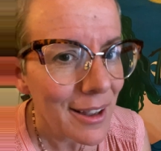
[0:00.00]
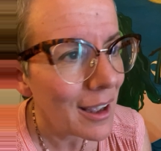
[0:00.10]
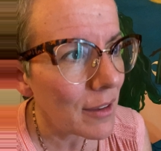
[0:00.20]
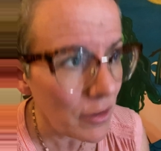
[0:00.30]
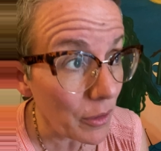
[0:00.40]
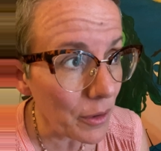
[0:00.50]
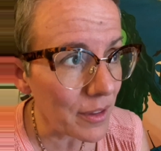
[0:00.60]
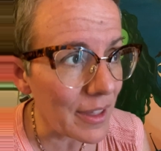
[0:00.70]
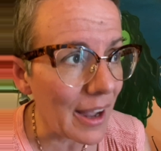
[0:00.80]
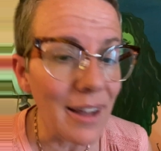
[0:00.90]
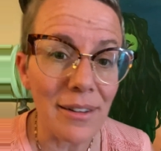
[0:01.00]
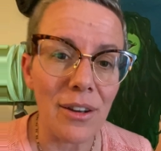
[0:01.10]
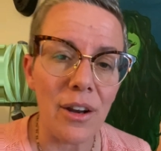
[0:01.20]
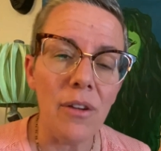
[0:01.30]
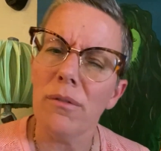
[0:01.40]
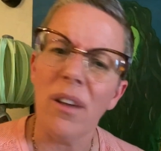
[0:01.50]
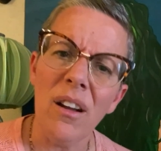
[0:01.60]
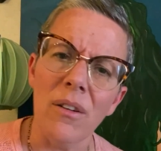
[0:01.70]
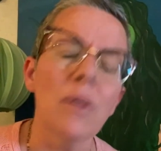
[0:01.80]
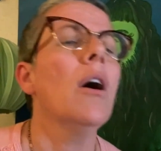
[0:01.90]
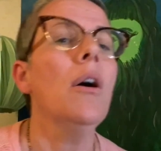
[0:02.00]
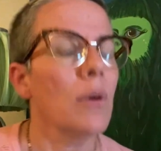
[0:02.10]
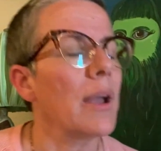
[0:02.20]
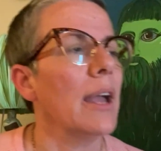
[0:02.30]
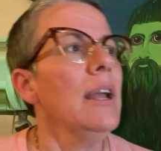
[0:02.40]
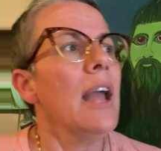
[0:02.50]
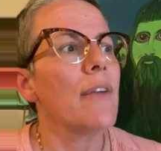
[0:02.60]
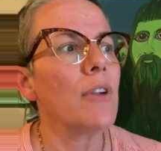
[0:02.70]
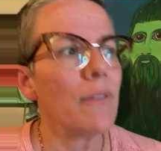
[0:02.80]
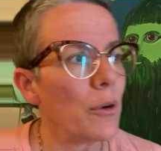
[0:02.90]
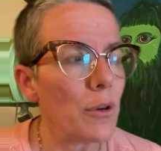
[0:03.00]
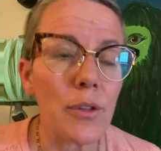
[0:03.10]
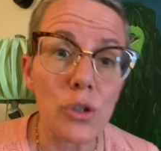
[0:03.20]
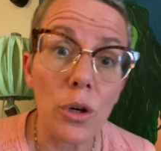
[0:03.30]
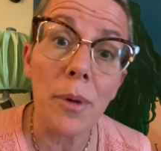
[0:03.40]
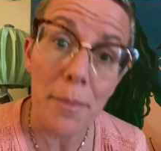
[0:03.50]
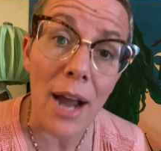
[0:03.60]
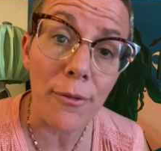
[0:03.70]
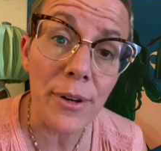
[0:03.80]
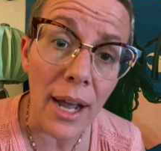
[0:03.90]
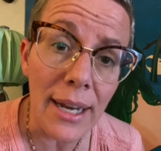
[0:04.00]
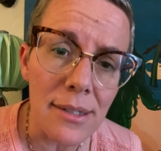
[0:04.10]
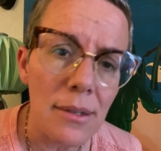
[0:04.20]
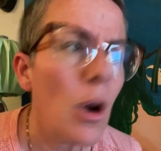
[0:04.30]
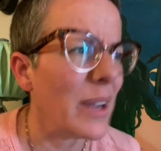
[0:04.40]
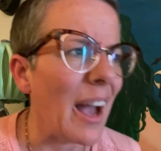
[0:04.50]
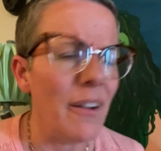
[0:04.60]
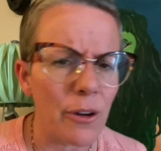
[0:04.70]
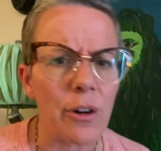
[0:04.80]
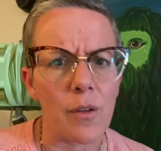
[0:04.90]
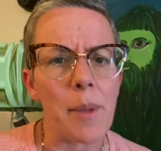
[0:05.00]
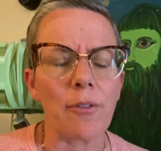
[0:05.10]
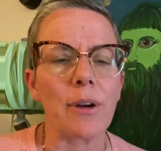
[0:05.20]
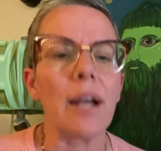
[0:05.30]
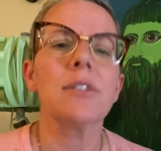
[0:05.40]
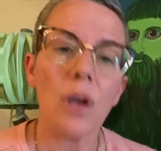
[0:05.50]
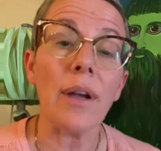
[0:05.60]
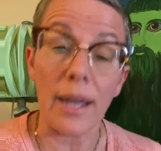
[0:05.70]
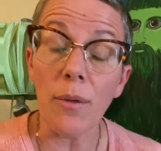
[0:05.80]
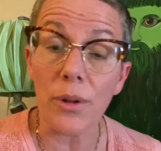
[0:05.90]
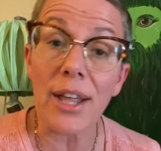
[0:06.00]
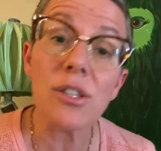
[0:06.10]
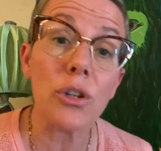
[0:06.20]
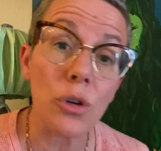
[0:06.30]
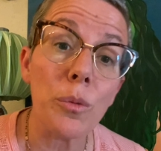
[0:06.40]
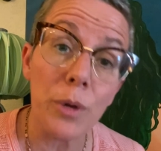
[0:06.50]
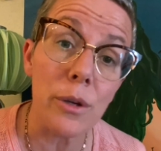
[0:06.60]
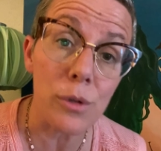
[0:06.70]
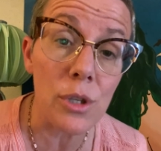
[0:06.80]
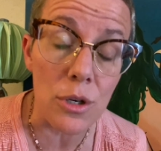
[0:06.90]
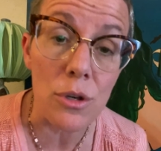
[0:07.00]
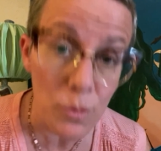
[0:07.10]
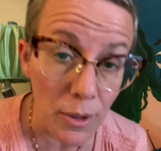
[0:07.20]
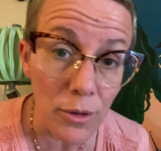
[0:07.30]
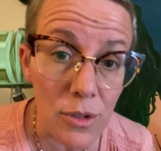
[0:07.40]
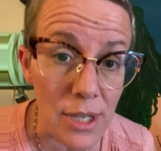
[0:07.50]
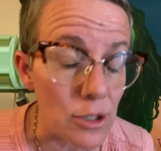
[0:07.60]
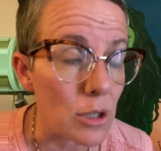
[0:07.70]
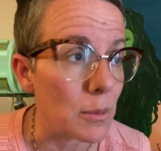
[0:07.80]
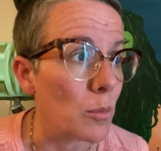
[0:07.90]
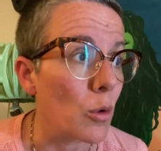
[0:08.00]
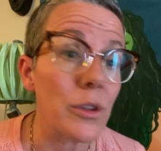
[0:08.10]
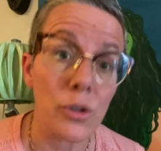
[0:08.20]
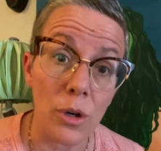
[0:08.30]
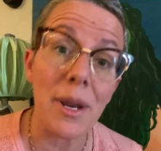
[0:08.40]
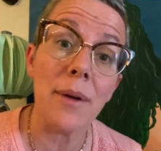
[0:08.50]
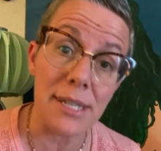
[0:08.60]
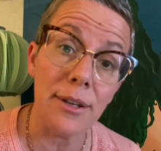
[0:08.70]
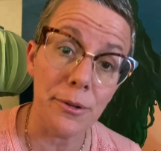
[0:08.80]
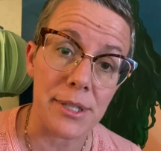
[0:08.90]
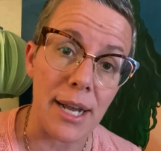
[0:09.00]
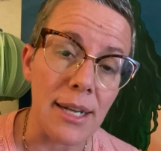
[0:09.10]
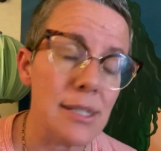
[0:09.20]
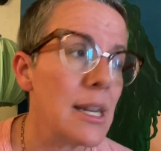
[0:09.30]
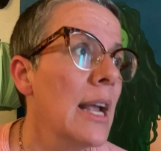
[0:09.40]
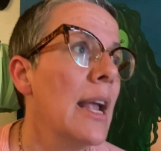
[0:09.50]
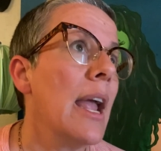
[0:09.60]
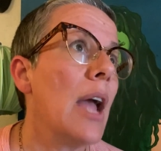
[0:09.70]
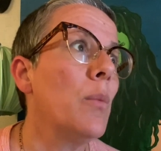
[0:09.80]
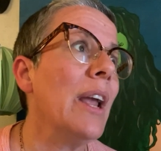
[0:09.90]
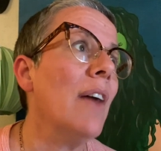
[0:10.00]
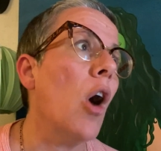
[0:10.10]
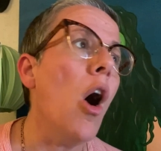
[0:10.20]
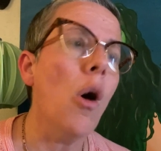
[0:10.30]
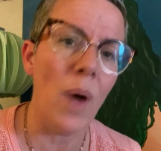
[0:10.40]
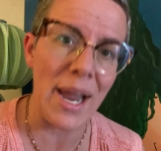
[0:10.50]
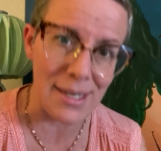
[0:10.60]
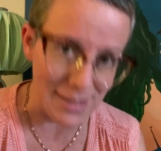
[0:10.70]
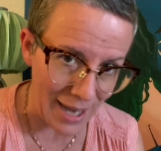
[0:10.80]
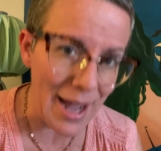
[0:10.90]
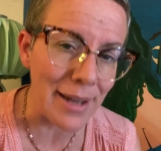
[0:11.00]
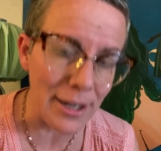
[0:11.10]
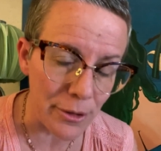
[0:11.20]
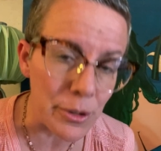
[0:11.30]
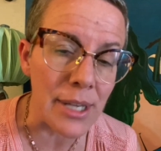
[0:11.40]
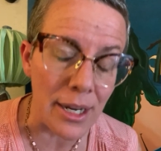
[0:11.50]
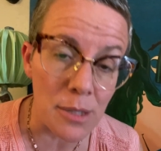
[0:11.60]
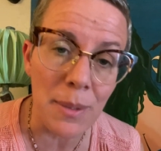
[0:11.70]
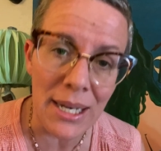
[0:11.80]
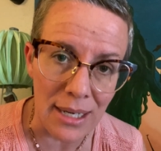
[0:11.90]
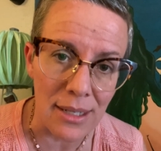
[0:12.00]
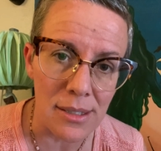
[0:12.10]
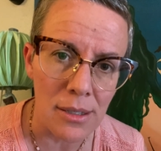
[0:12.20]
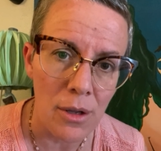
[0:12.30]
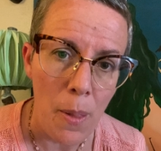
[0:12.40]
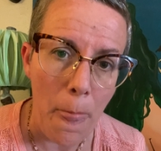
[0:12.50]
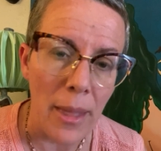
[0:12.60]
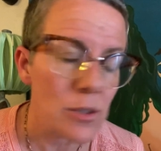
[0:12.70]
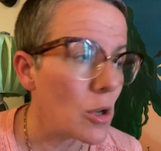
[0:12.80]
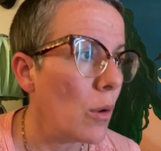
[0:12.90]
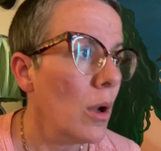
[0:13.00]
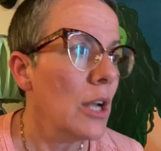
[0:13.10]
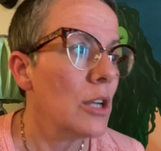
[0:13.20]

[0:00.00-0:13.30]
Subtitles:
Have you ever heard of that? No. Oh, okay. Have you ever heard of the term hermaphrodite? Oh yeah, I've heard of hermaphrodites. Okay, well that's the term we used to use. We don't use that term anymore. The term now is intersexed, and we have always had intersexed beings. So